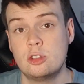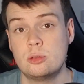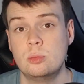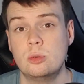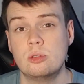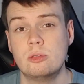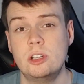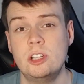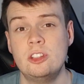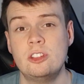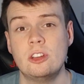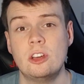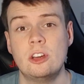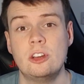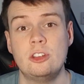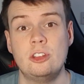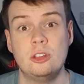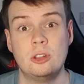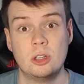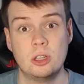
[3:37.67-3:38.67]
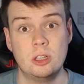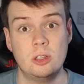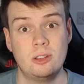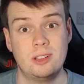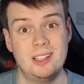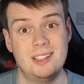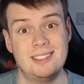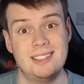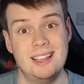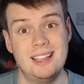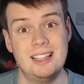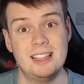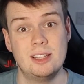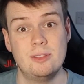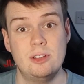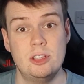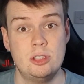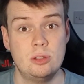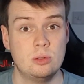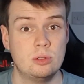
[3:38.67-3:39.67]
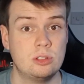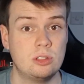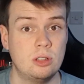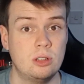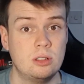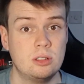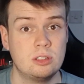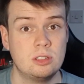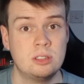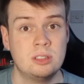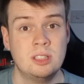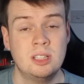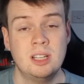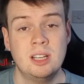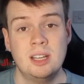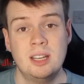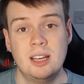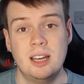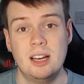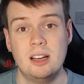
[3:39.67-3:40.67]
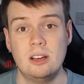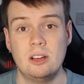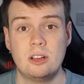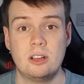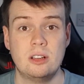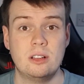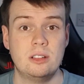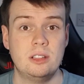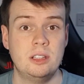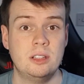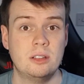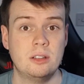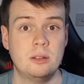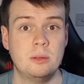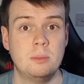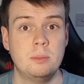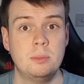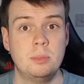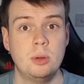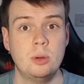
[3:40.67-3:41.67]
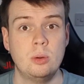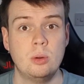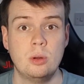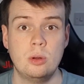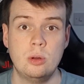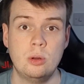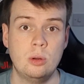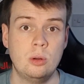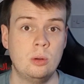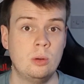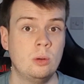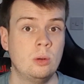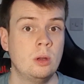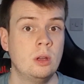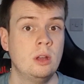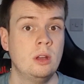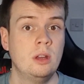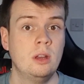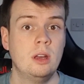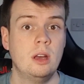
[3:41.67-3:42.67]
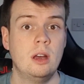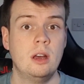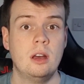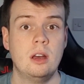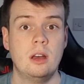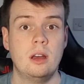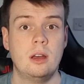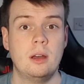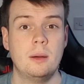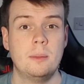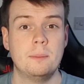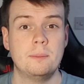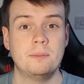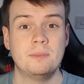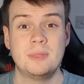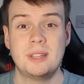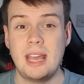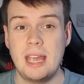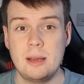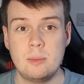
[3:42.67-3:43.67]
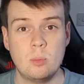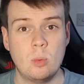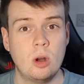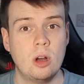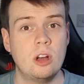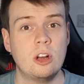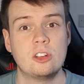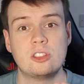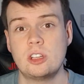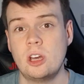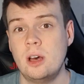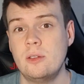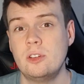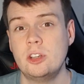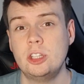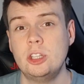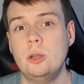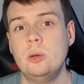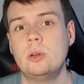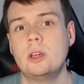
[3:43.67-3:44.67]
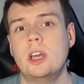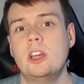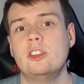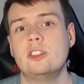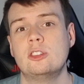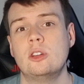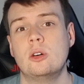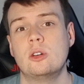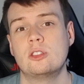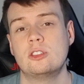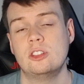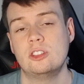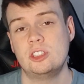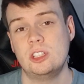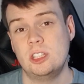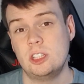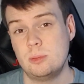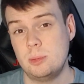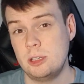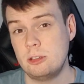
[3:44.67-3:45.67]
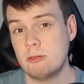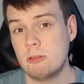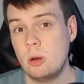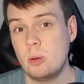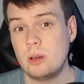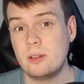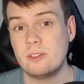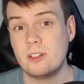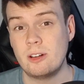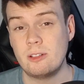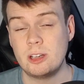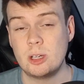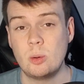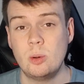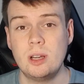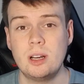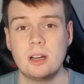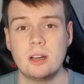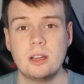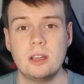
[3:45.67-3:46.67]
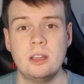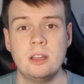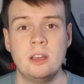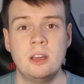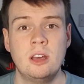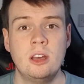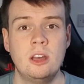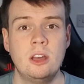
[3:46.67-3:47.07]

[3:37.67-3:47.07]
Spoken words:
more research, you could look into individual stocks and look at, you know, Boohoo, Gameworks, other UK stocks that seem to be growing very quickly.